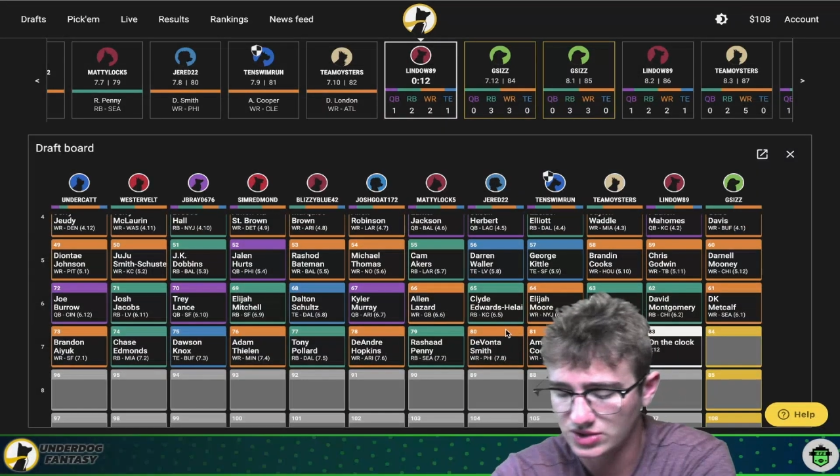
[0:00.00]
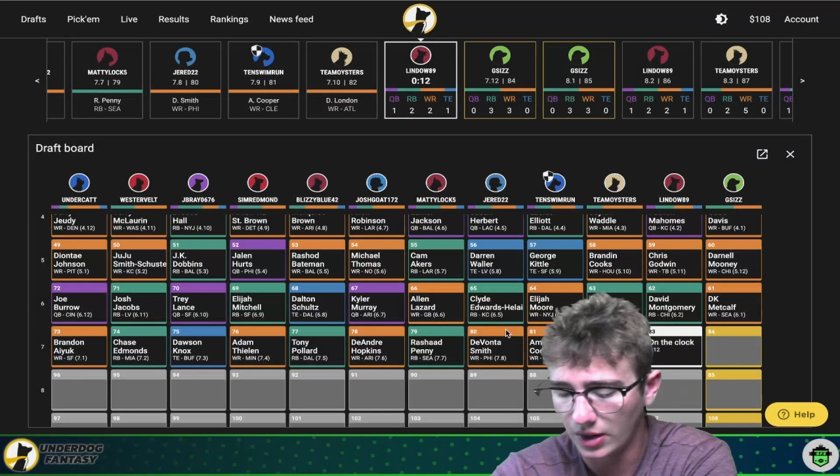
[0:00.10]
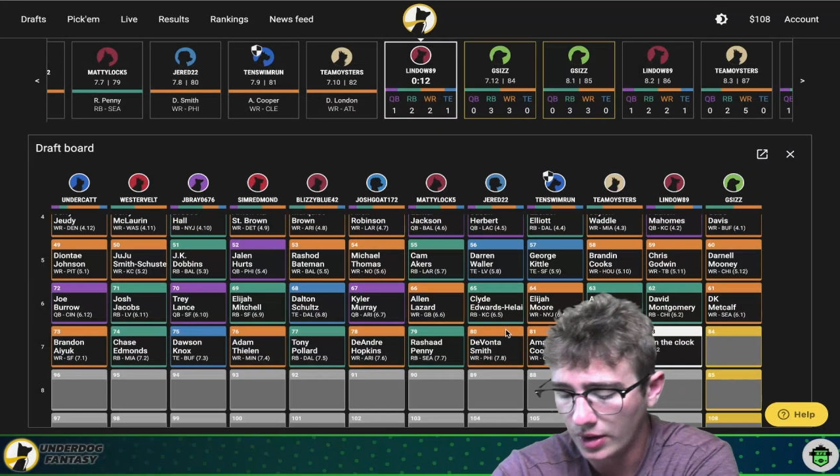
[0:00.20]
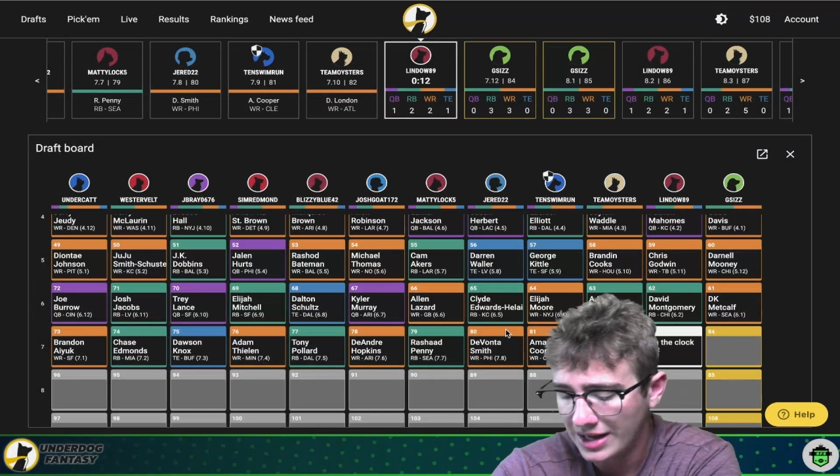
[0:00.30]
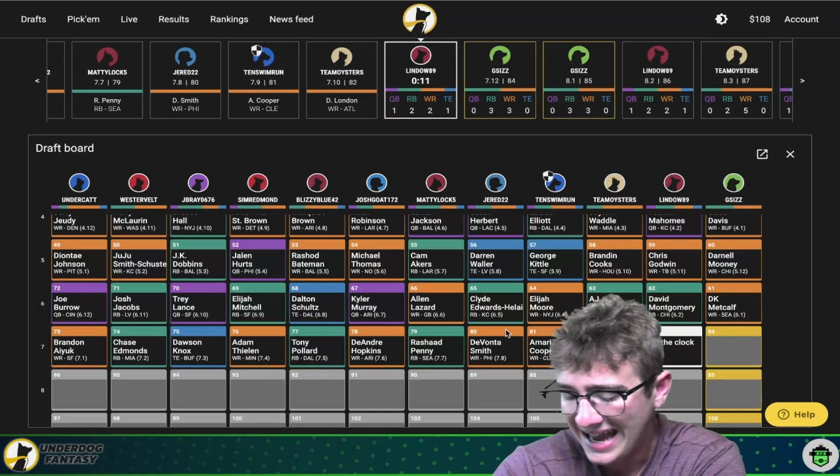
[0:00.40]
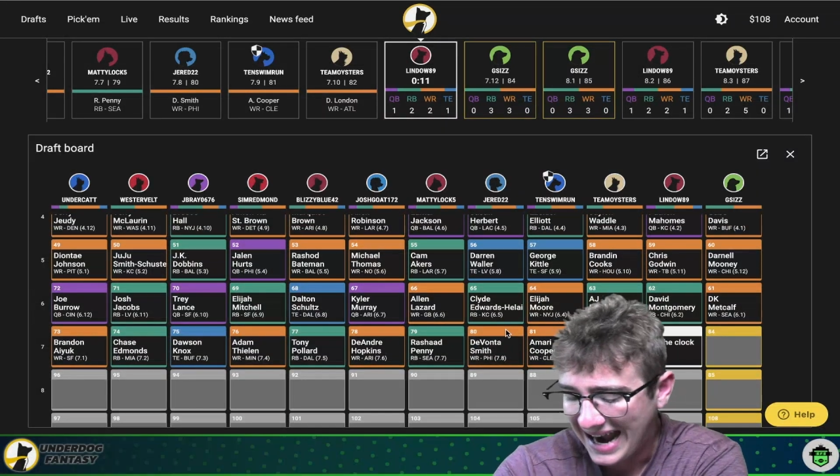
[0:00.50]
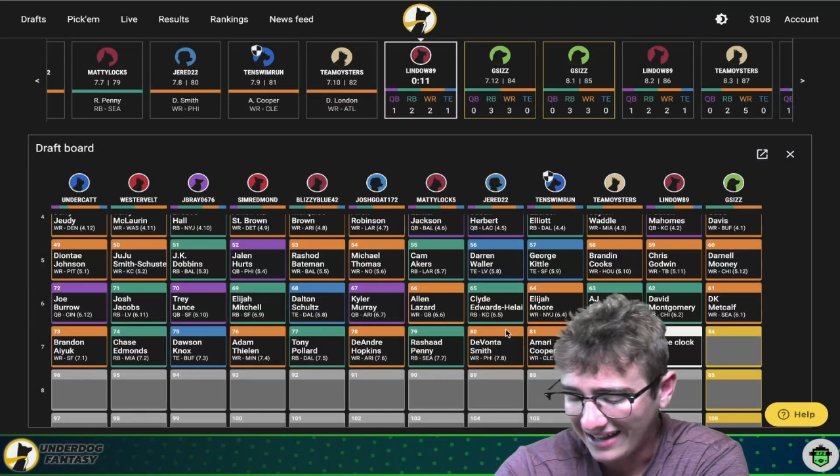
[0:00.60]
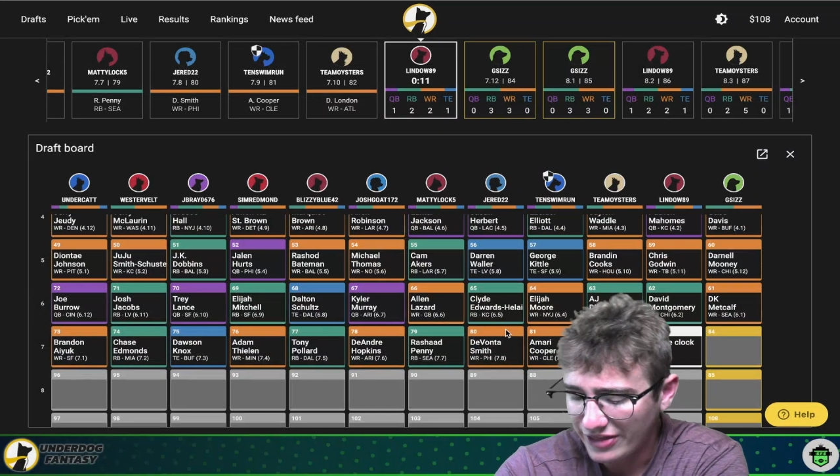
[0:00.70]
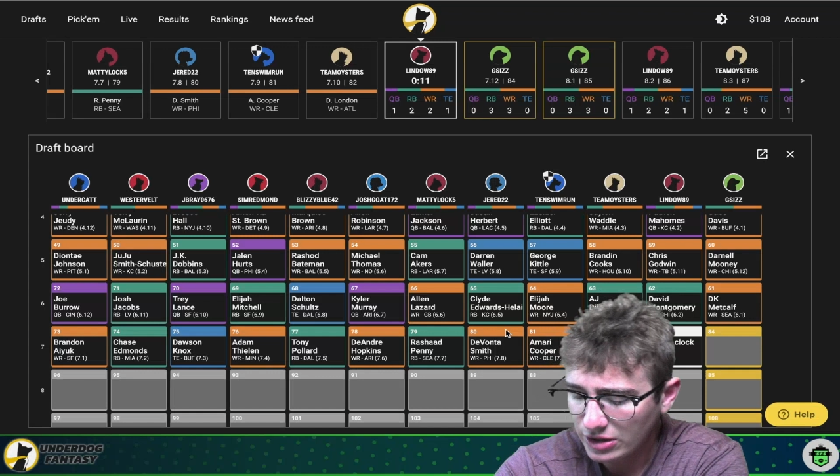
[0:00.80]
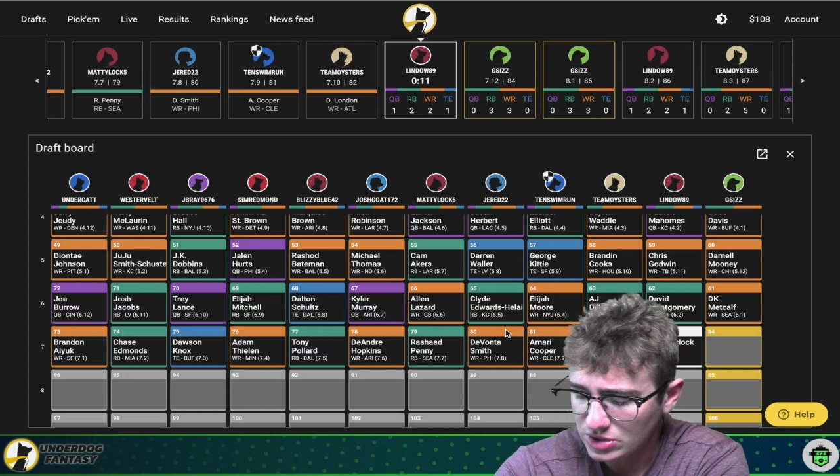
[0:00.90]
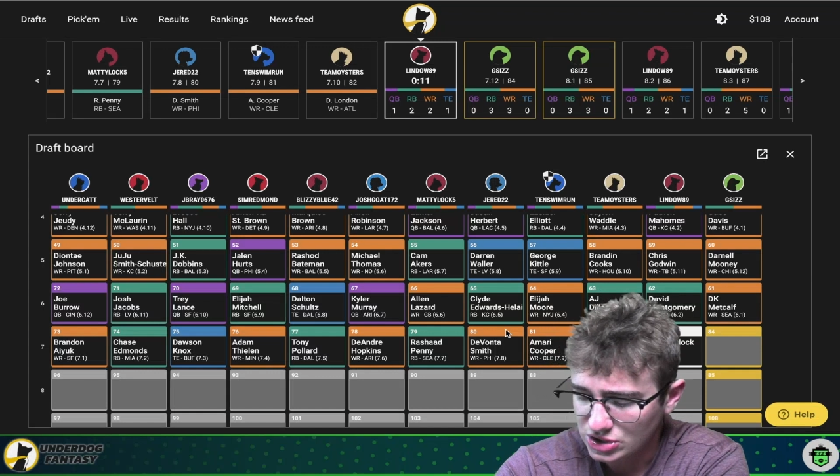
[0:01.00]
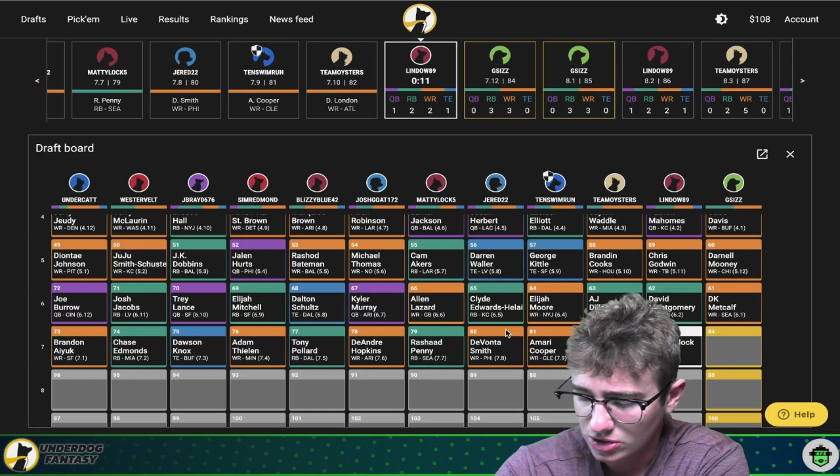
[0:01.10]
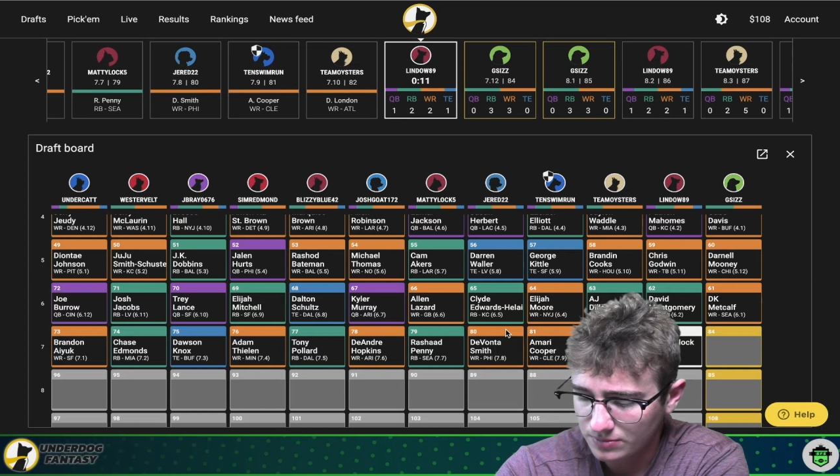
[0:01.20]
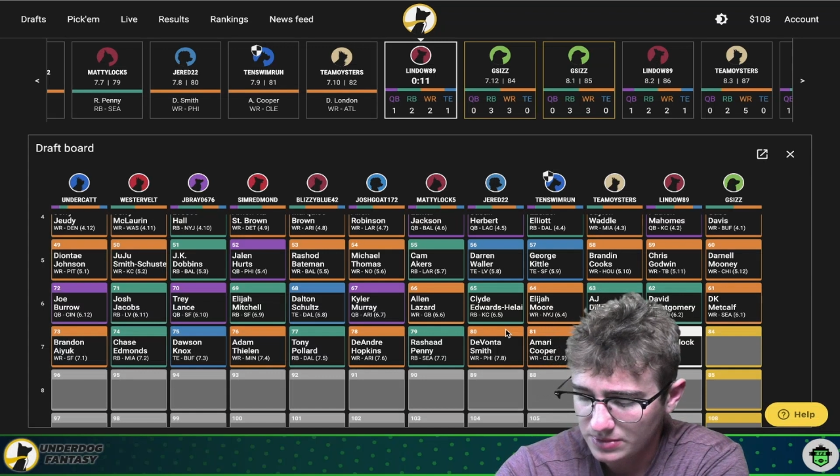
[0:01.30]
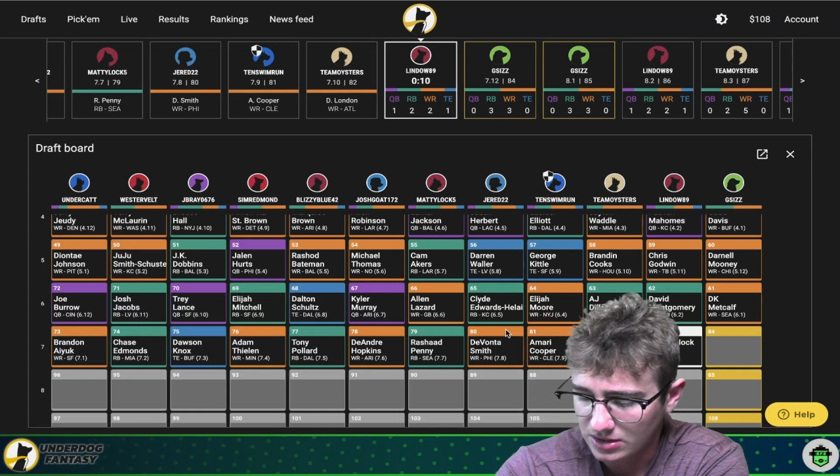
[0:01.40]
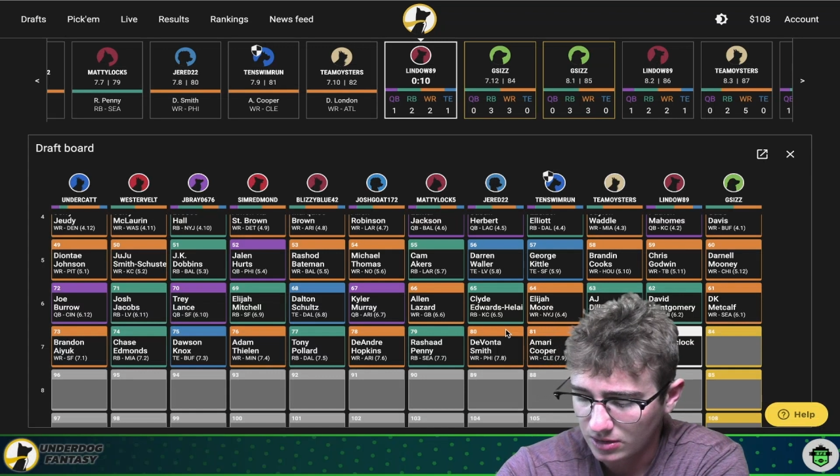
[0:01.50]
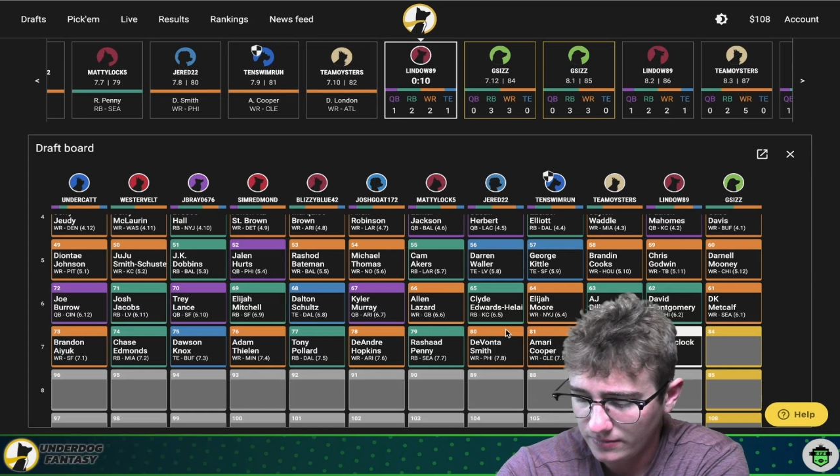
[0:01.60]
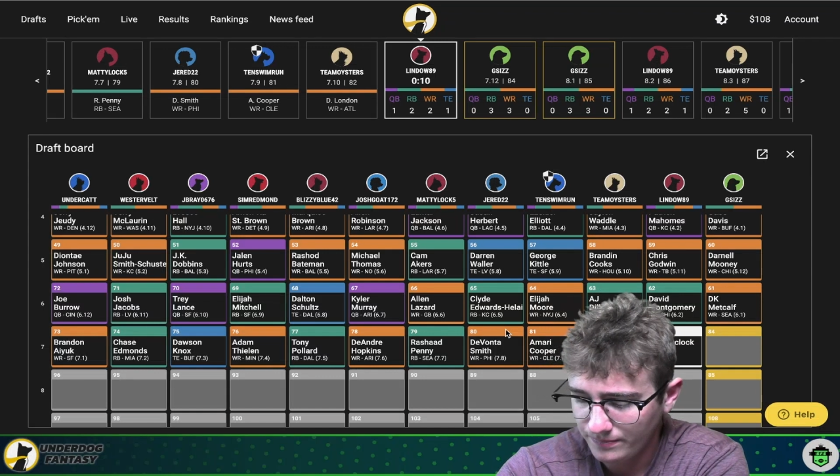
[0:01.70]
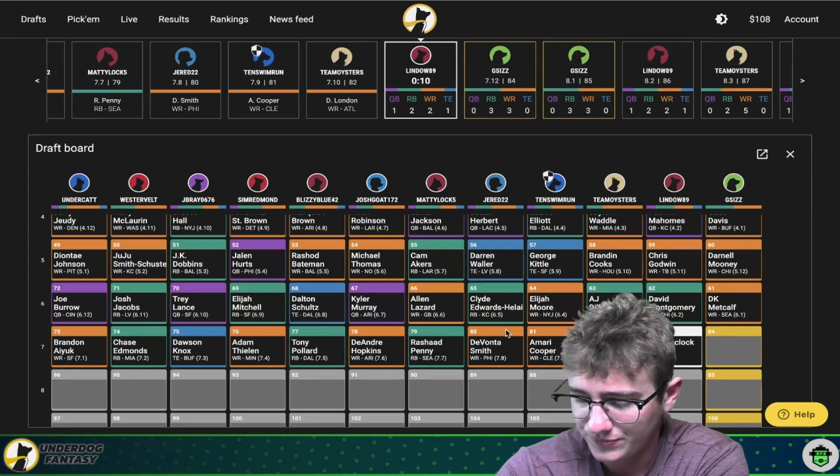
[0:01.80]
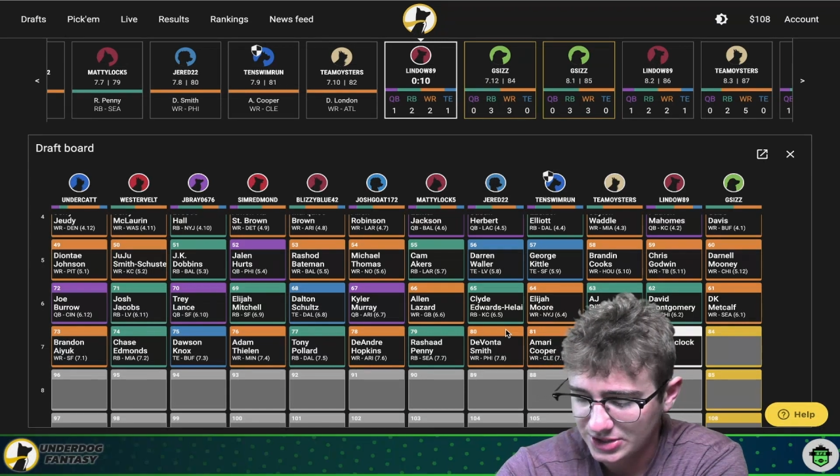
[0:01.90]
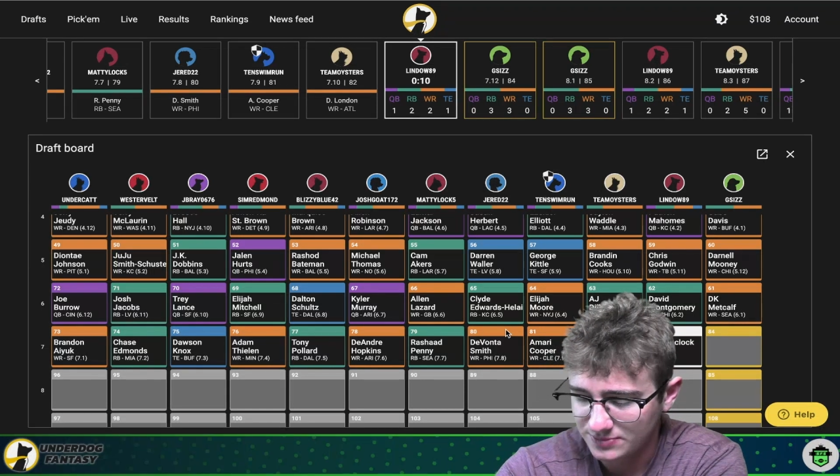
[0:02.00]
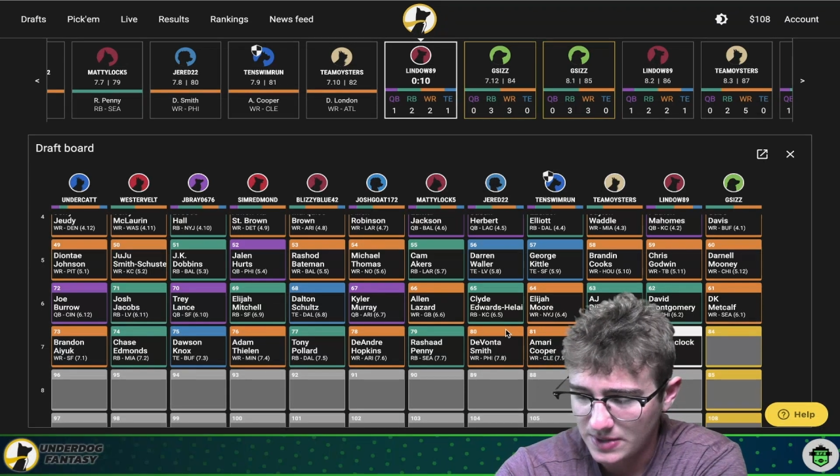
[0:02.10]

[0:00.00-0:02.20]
So I think we should be good just